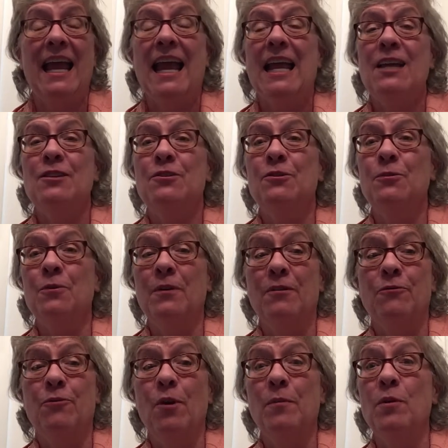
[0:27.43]
to
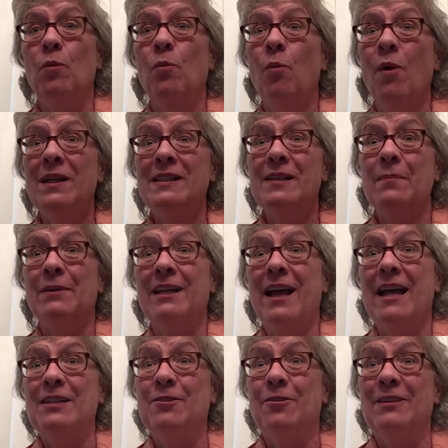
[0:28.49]
inform you what
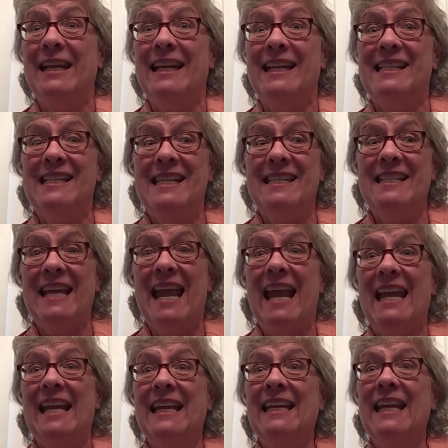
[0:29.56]
supplies are needed
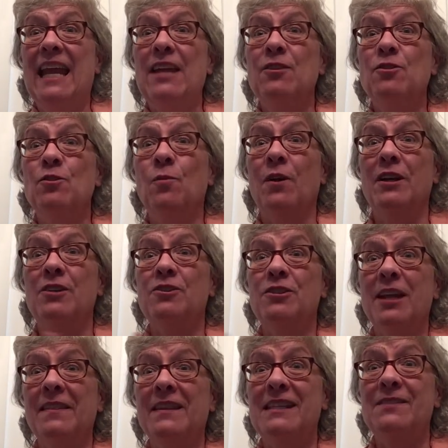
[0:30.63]
today in case you want to
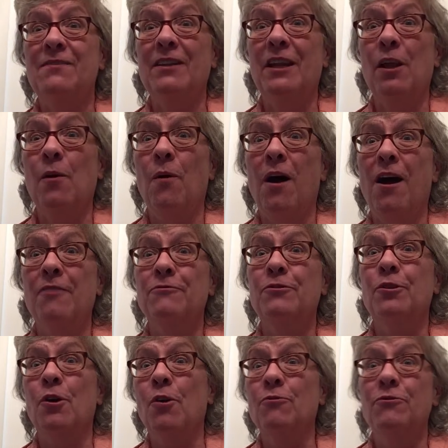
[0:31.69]
shut this video off,
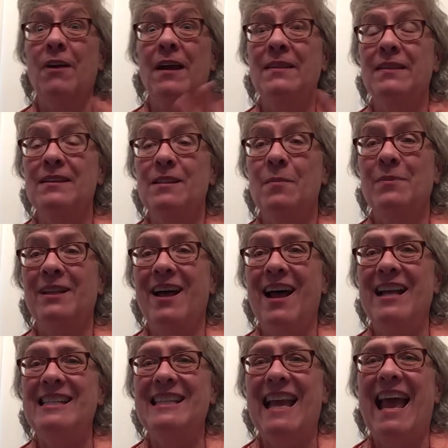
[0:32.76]
go find the
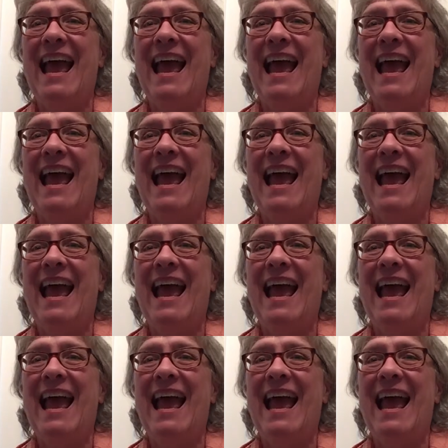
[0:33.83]
supplies,